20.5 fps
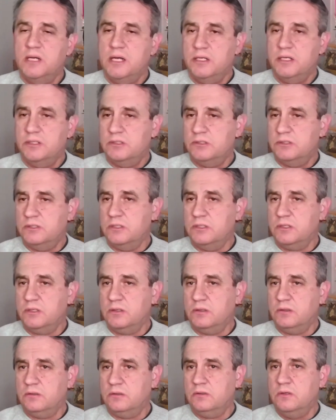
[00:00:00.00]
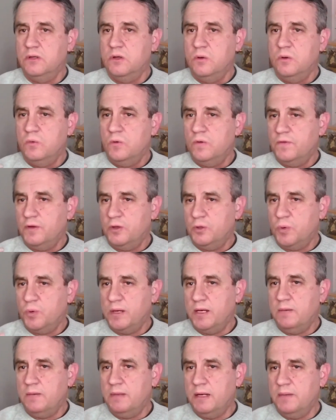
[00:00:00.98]
as a circle with a
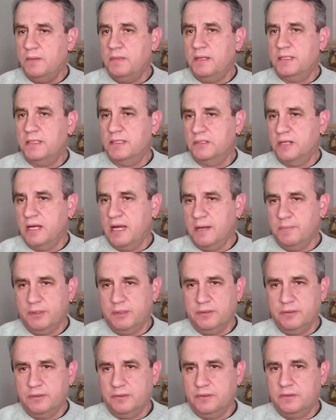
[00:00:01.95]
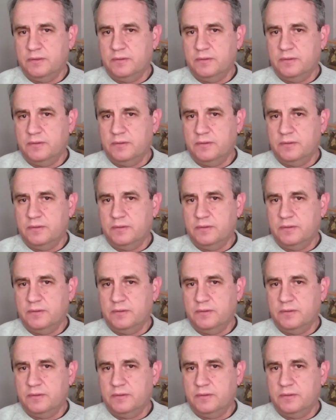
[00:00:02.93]
20 millimeter diameter.